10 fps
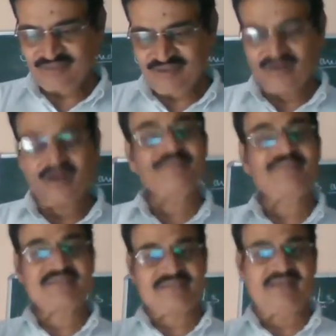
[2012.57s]
of
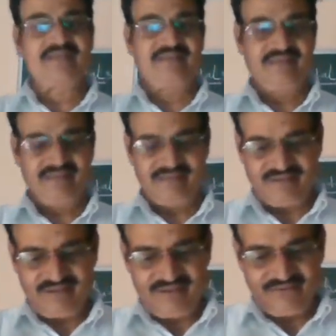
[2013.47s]
the sun
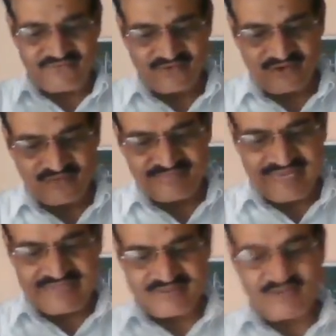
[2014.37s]
from
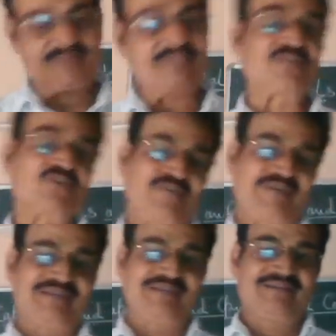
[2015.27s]
that of the
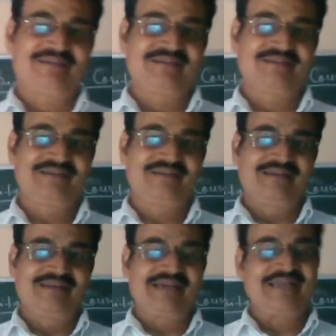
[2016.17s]
sovereign,
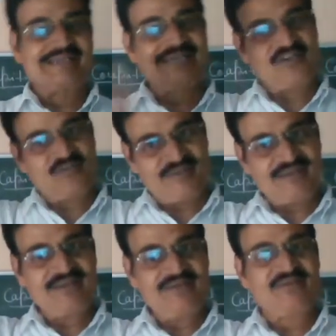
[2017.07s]
and
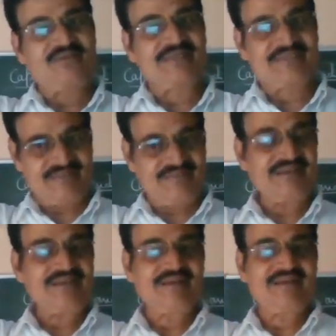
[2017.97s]
canopy was
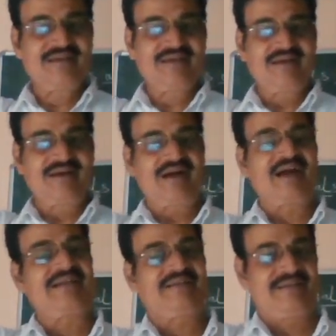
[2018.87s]
given,
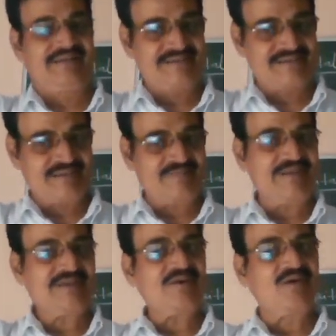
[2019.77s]
and
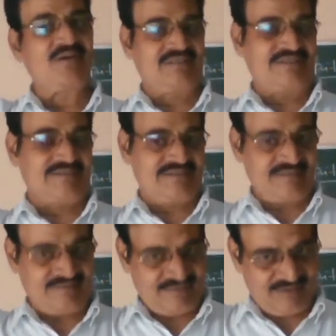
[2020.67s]
escaping or thus
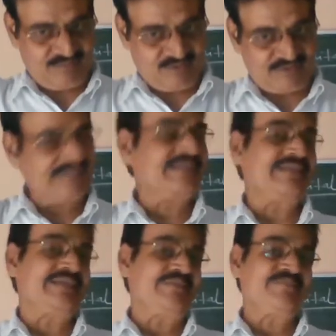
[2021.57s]

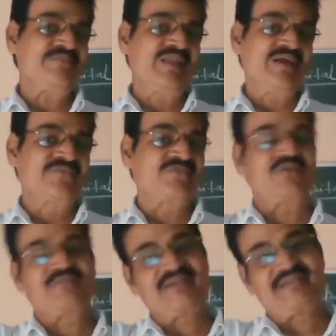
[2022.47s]
protecting him
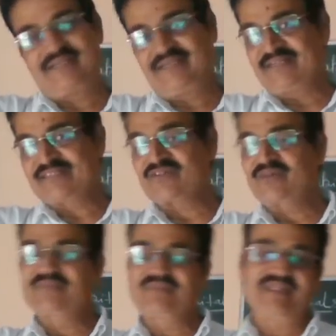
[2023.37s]
from the radiance
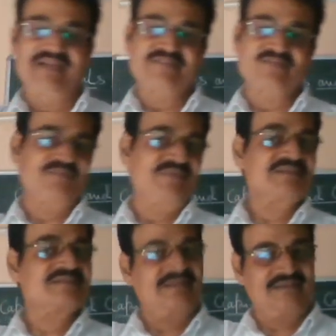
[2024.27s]
of lights of the
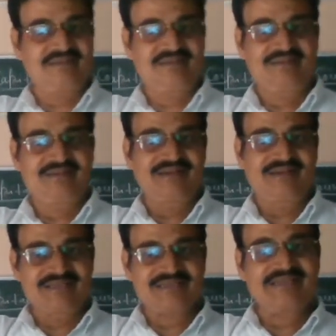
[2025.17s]
sun,
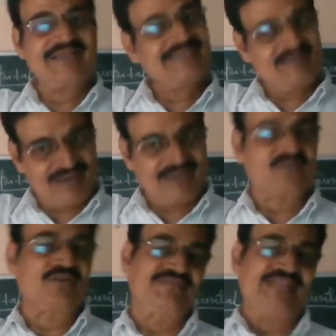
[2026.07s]
understand, as a mark
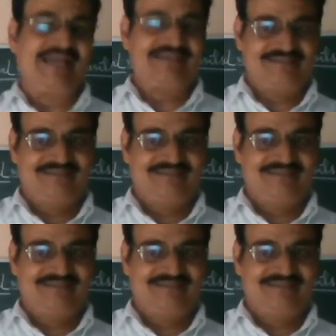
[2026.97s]
of that,